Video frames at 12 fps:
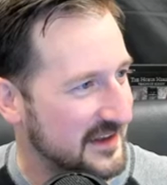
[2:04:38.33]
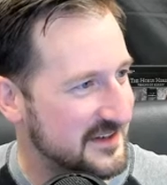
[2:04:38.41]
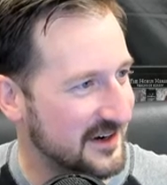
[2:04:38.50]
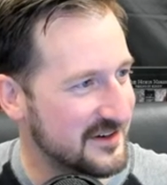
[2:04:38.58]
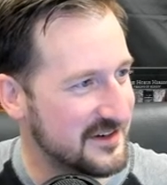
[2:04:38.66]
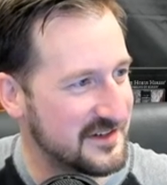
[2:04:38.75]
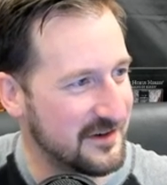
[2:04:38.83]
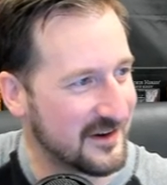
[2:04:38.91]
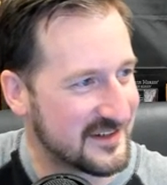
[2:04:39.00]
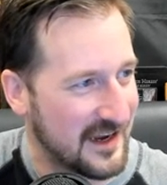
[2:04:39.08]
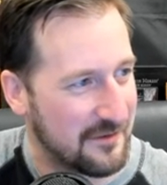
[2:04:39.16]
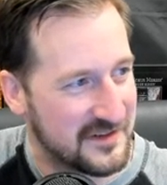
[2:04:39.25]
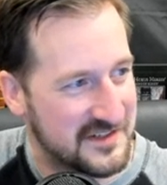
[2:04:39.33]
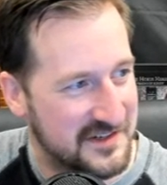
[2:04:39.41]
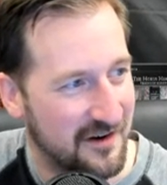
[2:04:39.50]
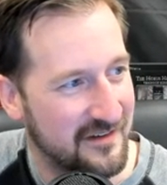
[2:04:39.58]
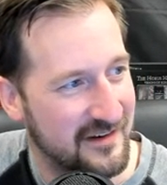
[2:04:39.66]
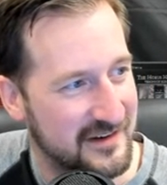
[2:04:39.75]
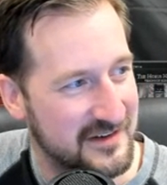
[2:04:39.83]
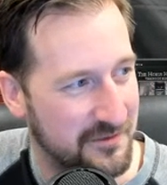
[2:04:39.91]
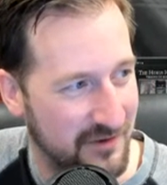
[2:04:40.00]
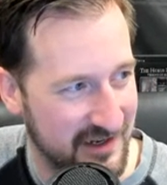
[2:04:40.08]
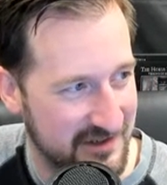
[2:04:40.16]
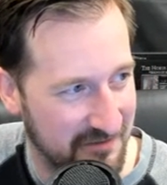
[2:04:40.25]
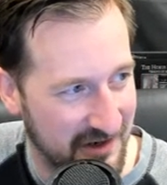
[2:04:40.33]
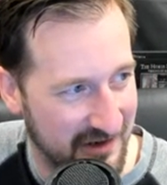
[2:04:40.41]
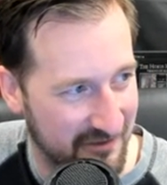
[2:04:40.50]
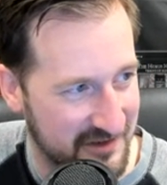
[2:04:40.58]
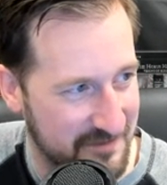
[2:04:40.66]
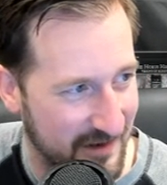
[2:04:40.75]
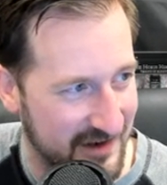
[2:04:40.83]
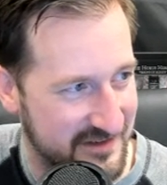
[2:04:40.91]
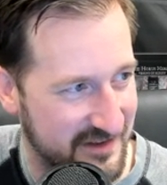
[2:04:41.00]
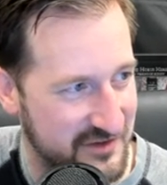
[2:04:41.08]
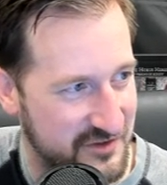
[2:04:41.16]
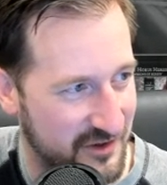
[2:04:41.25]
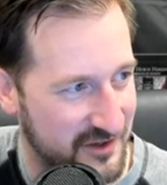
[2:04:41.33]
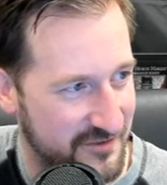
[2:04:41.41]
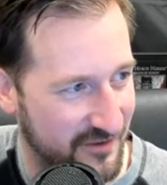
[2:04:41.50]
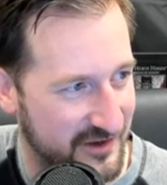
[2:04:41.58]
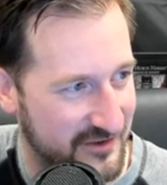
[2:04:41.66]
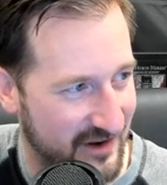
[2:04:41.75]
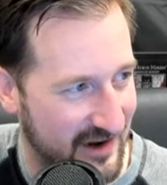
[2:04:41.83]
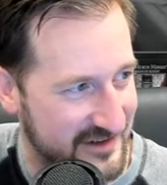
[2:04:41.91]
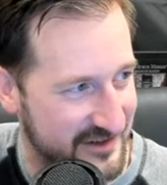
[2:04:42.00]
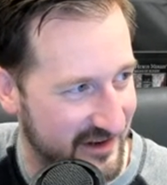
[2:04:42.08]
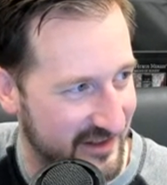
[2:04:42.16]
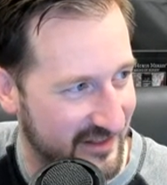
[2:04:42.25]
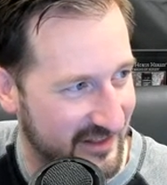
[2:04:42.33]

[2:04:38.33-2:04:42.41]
Insurgents USA was started in 2020 in response to the George Floyd tragedy.